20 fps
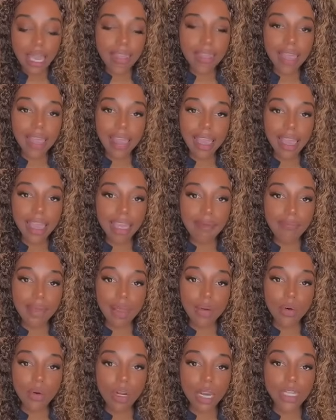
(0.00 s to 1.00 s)
Yeah, they can't
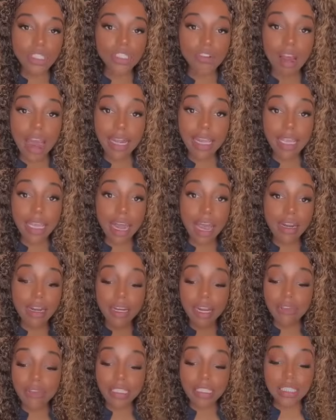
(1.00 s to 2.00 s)
commit, or they're trying to get
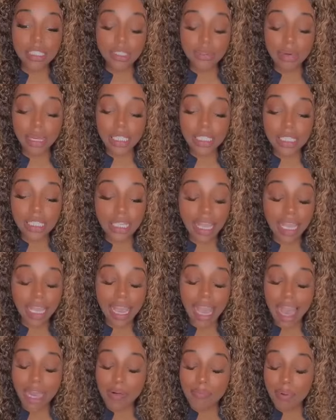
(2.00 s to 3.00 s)
out of another situation.
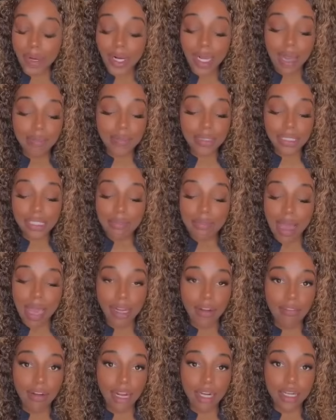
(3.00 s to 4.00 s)
They got to break up with
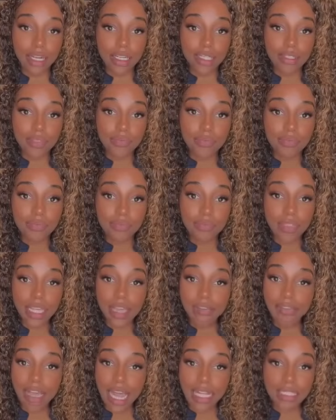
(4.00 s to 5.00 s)
somebody right now.
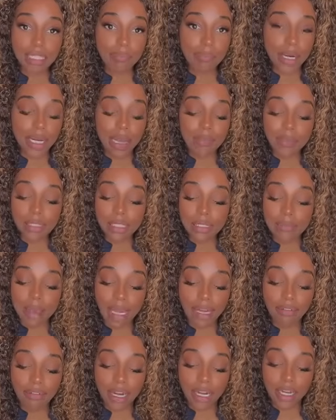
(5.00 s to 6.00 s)
They have got to break up with
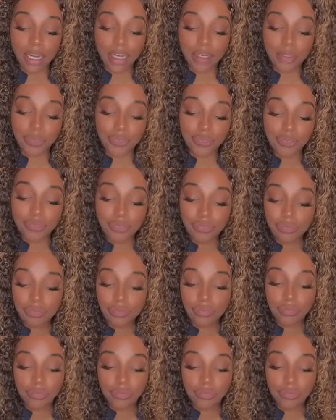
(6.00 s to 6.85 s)
somebody right now.